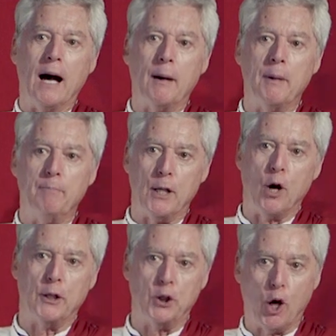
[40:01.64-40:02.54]
up
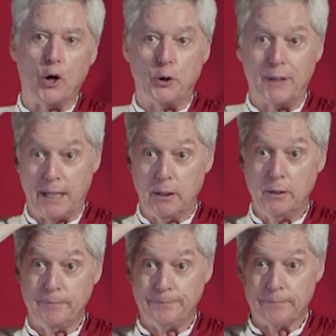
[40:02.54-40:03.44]
beyond yonder hill,